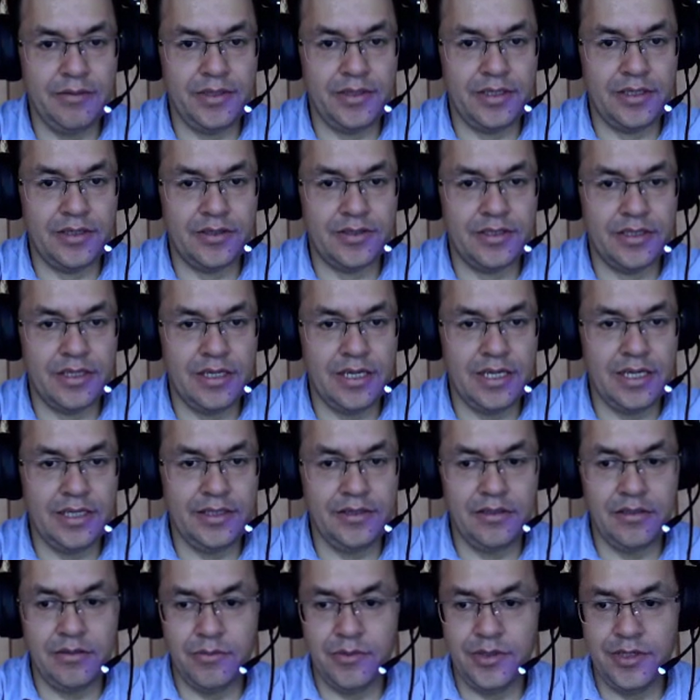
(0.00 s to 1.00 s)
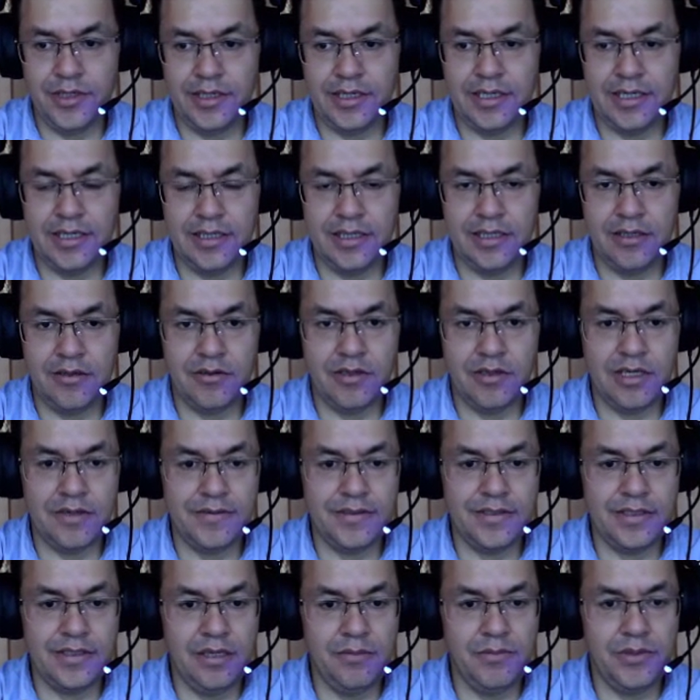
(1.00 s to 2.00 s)
because in Latin America they don't have
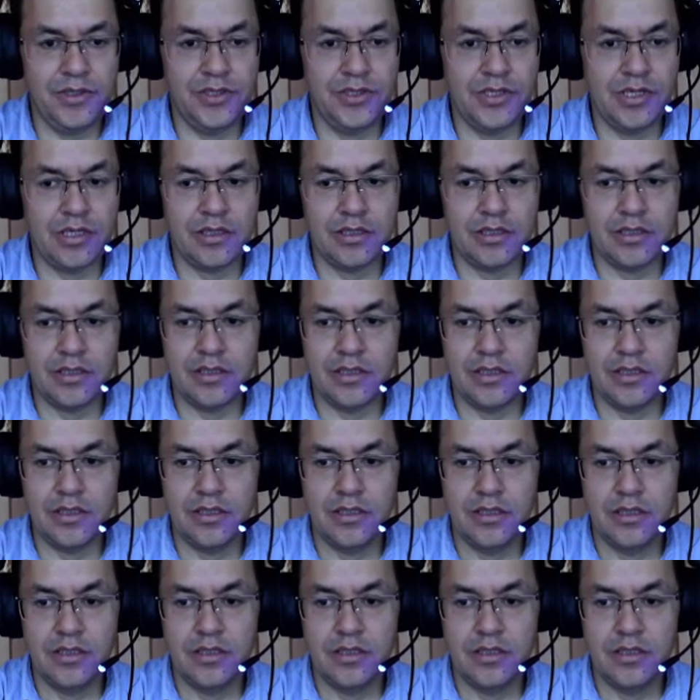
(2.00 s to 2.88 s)
stimmy checks